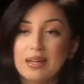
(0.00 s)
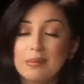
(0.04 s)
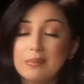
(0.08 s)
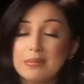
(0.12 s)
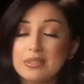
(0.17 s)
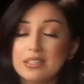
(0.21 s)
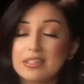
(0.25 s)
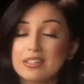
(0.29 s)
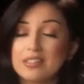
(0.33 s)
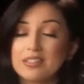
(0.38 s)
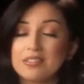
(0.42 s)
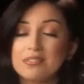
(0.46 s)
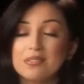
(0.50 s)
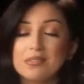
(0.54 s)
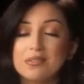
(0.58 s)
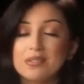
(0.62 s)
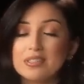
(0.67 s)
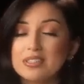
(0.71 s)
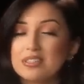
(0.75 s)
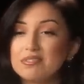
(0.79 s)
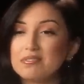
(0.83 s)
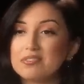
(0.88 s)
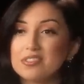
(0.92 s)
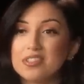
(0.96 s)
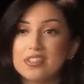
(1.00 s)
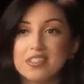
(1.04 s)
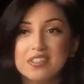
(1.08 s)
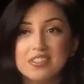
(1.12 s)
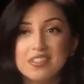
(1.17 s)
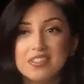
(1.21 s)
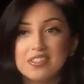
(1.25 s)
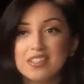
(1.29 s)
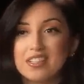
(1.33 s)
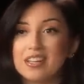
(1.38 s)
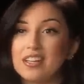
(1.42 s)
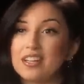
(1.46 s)
I'm telling you, if it wasn't for
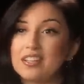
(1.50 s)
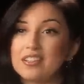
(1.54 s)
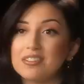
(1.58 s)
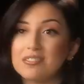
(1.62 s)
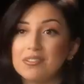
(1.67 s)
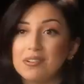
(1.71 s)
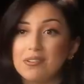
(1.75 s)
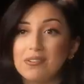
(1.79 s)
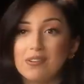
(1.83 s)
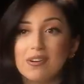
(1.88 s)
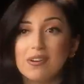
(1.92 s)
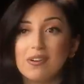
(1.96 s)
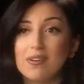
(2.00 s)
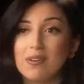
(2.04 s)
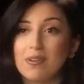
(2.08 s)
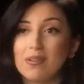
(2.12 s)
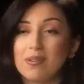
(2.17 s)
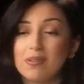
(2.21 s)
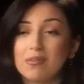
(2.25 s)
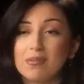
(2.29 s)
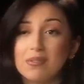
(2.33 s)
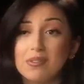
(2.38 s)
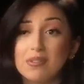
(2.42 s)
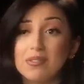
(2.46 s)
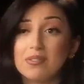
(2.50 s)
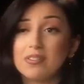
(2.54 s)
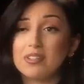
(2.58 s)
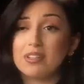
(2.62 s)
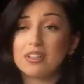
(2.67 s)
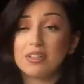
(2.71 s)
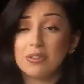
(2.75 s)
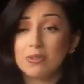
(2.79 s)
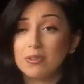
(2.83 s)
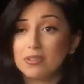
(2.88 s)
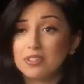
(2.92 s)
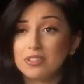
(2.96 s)
her, then we would all, we
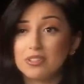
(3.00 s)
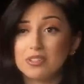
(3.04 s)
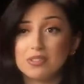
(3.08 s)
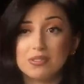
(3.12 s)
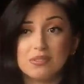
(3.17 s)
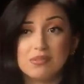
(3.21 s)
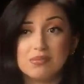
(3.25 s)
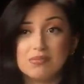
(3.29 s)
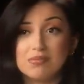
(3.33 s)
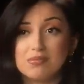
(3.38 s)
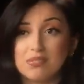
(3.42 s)
wouldn't know what to do,